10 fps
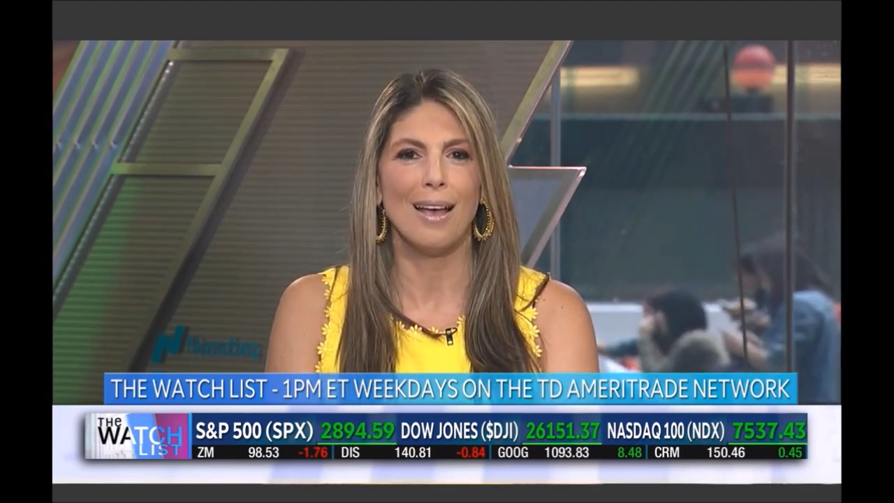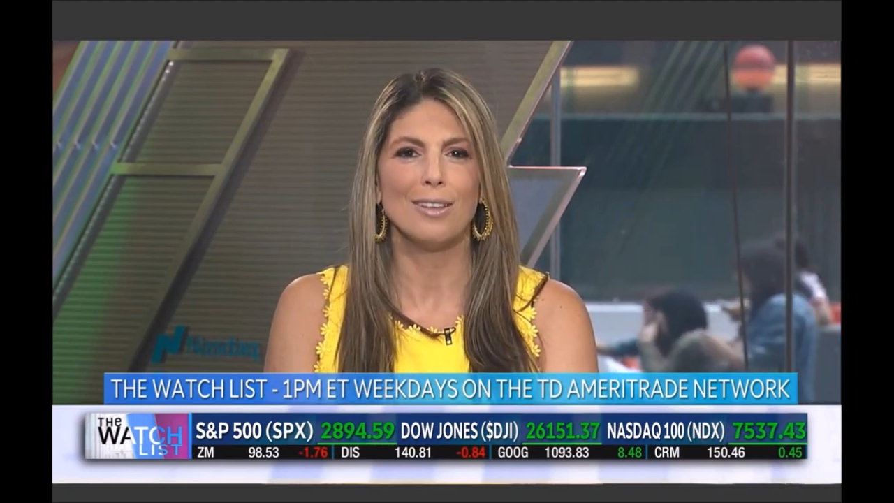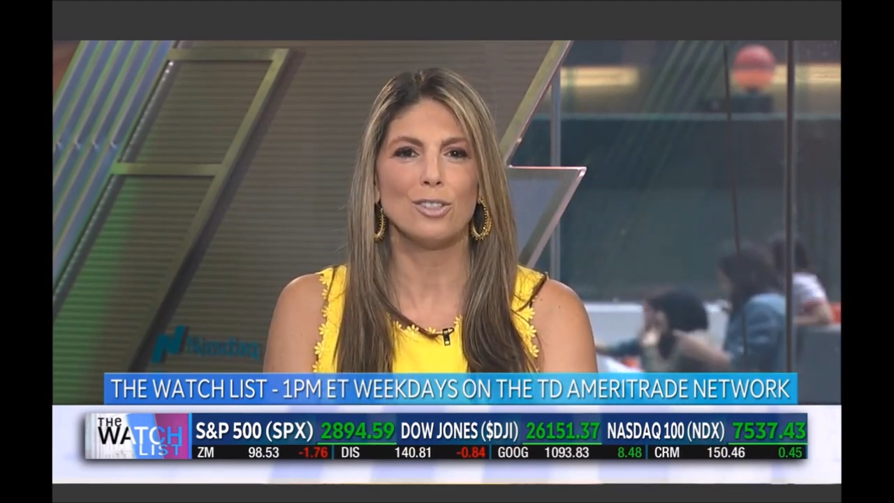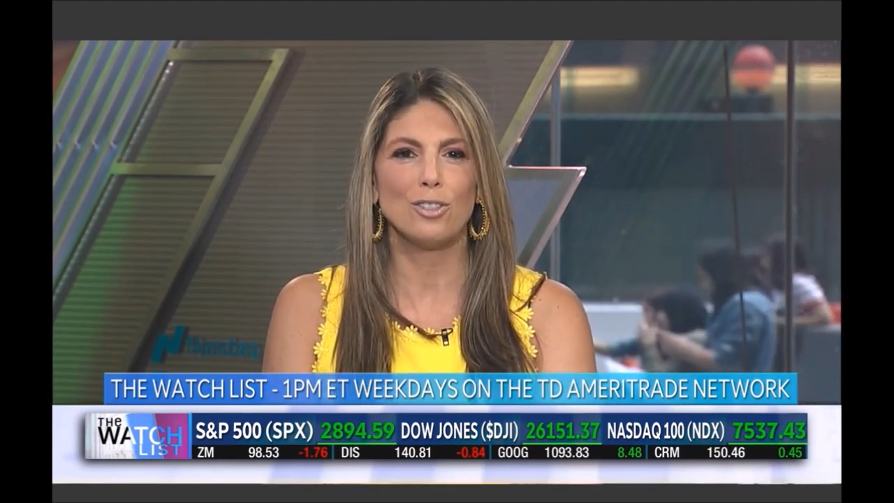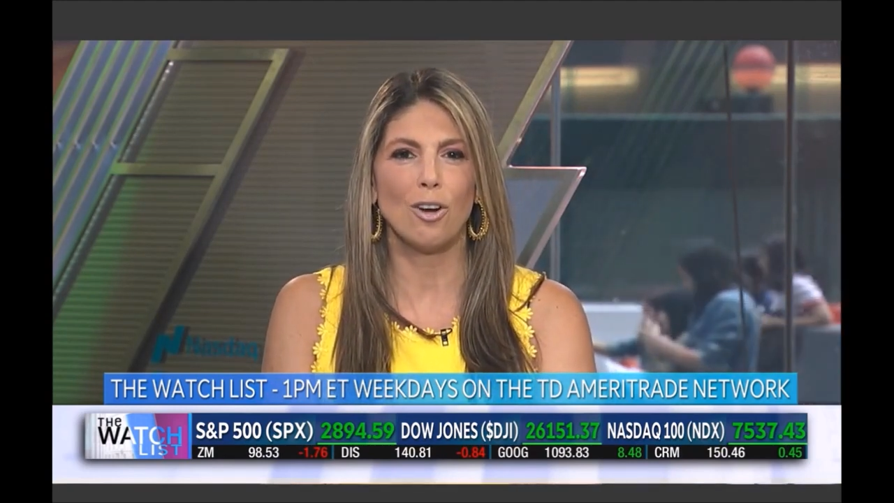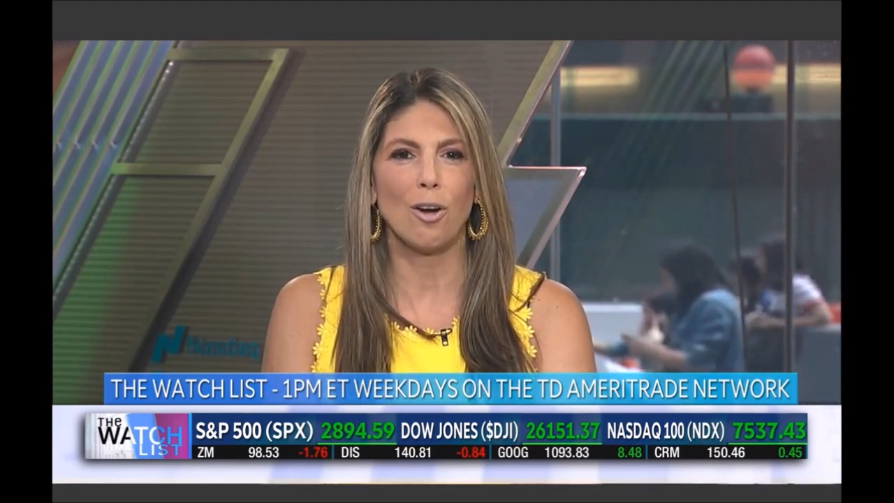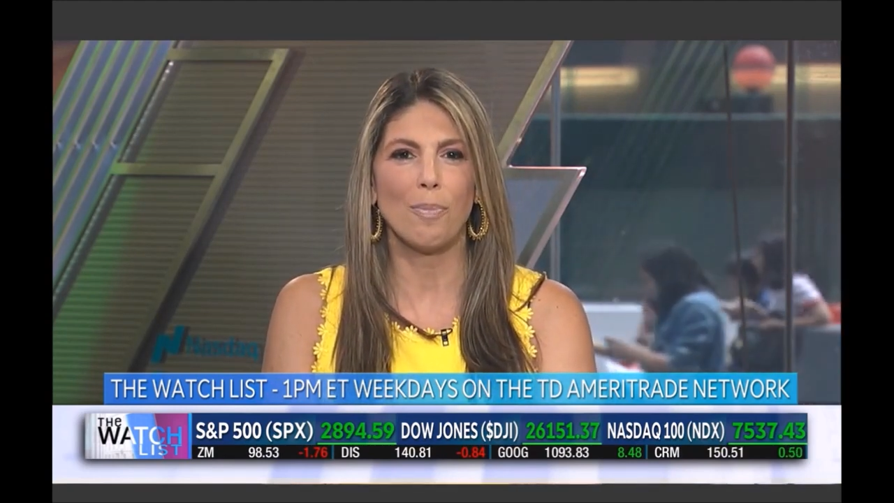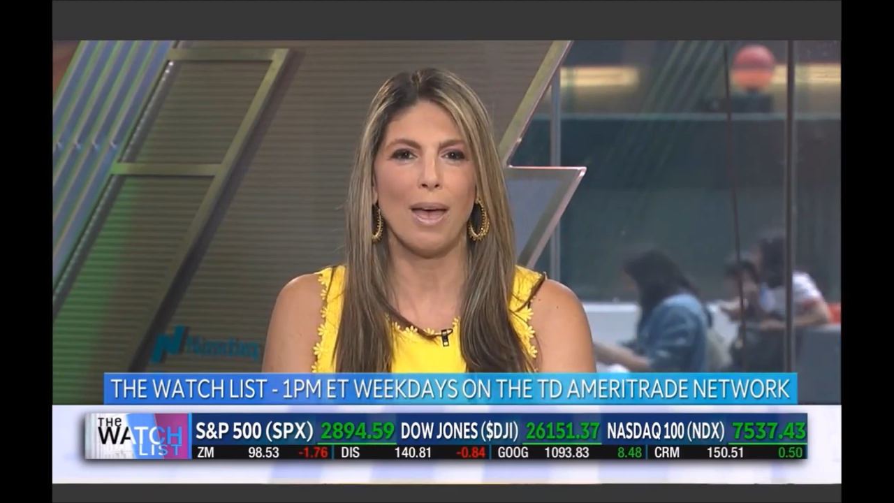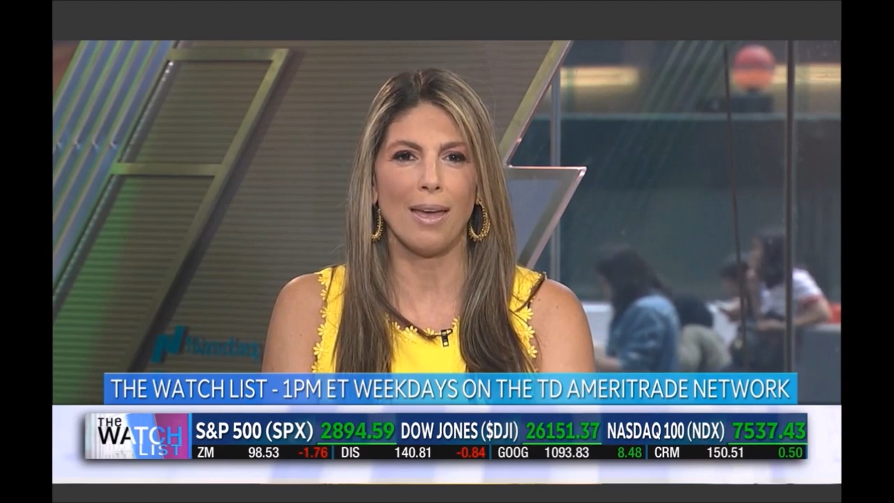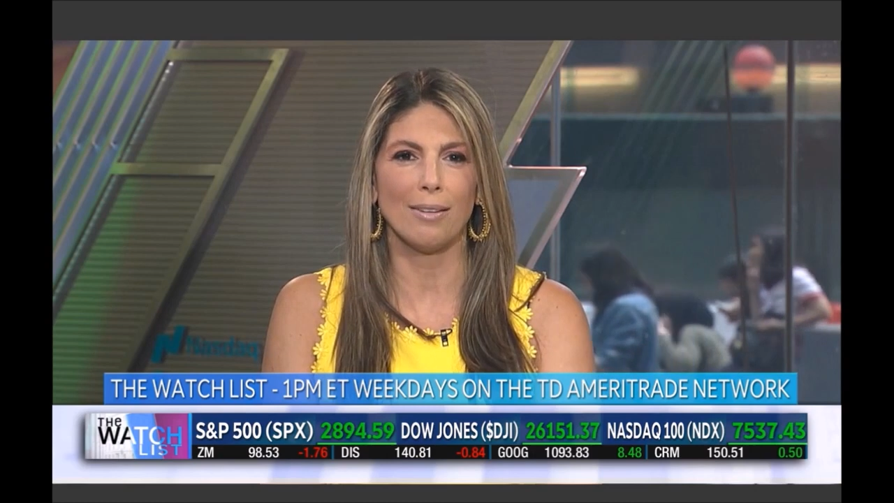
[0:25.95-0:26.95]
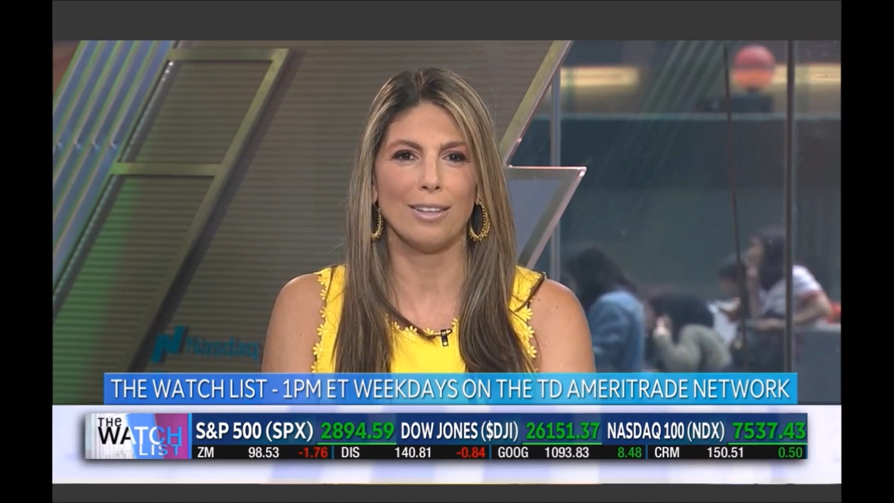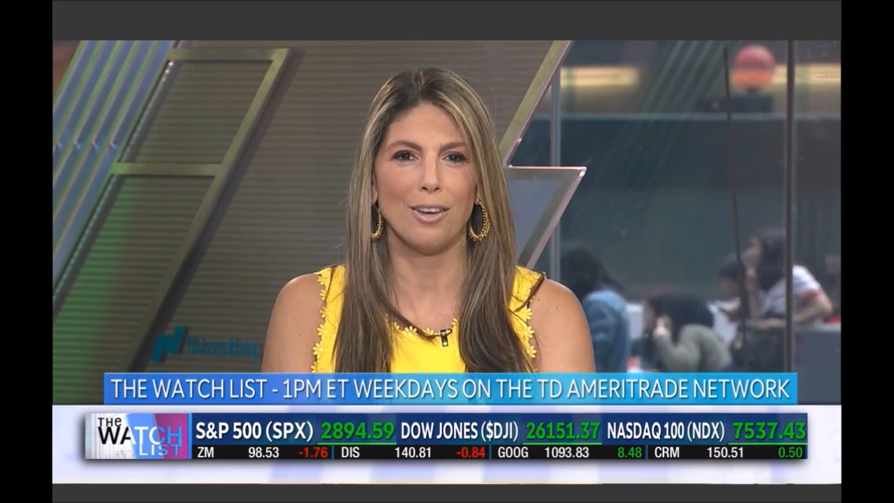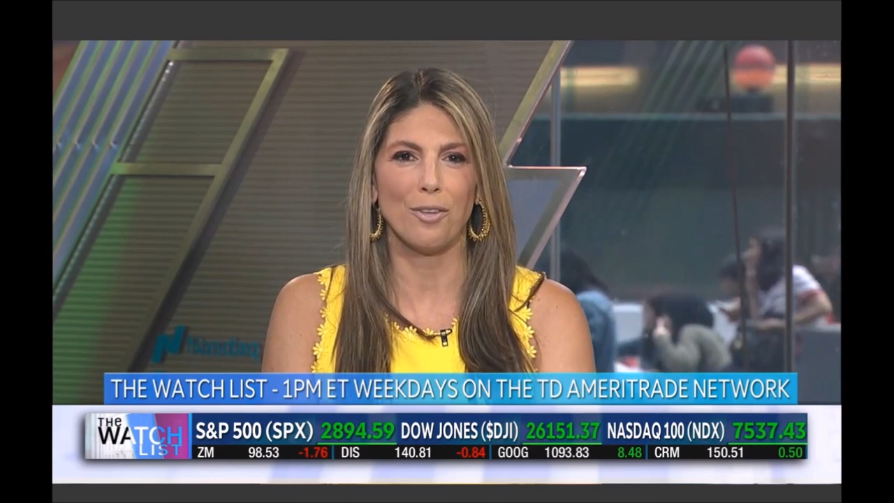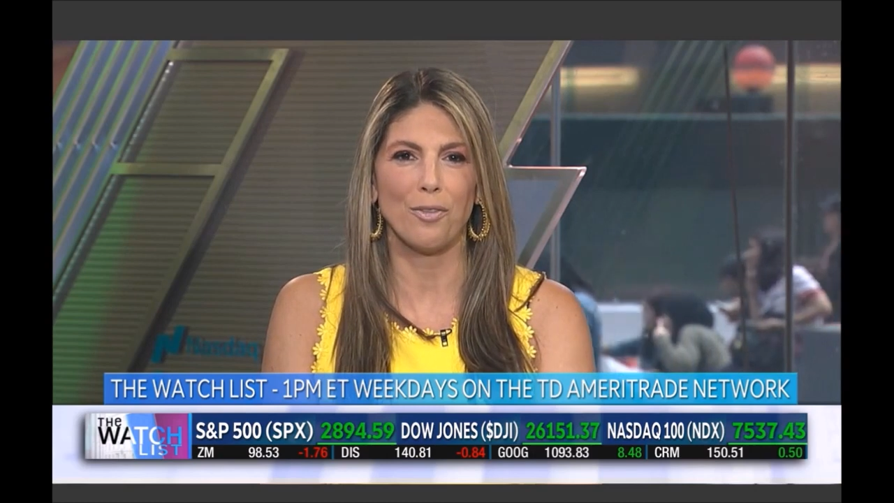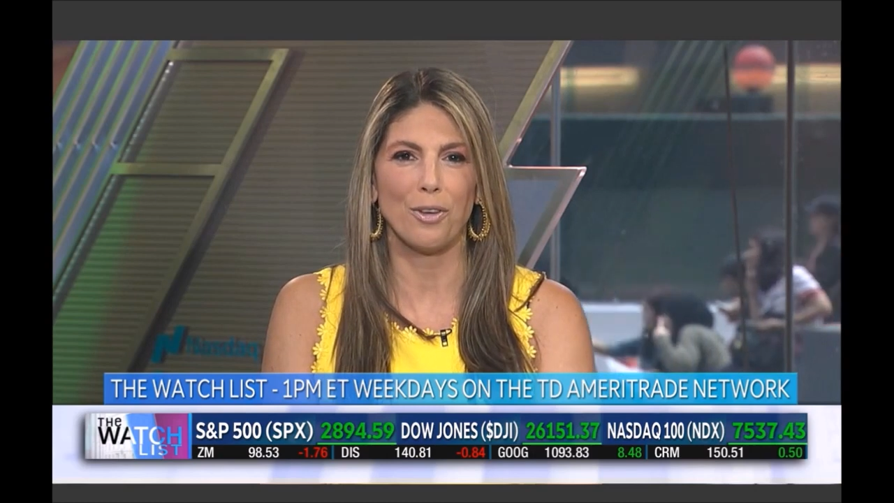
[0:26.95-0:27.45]
star panel
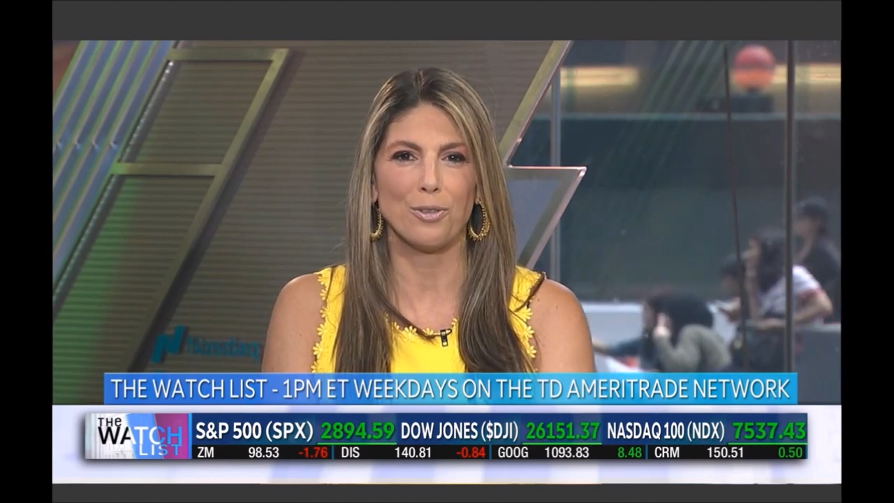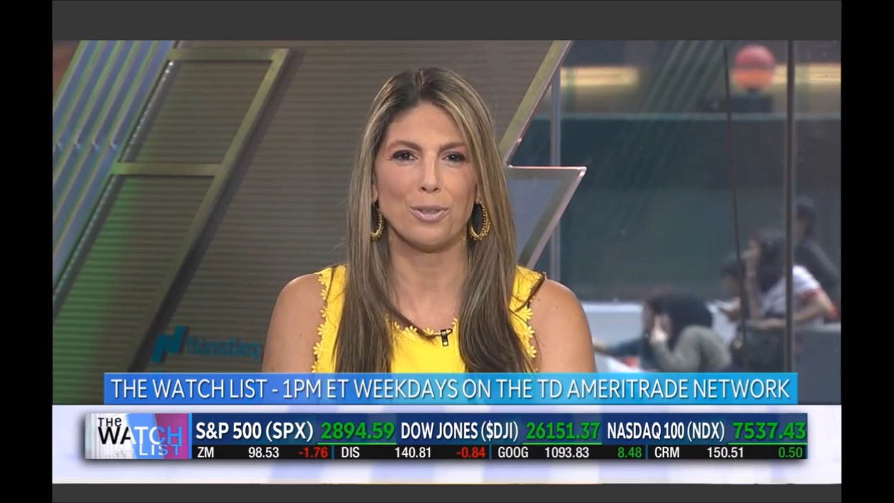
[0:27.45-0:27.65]
here for you,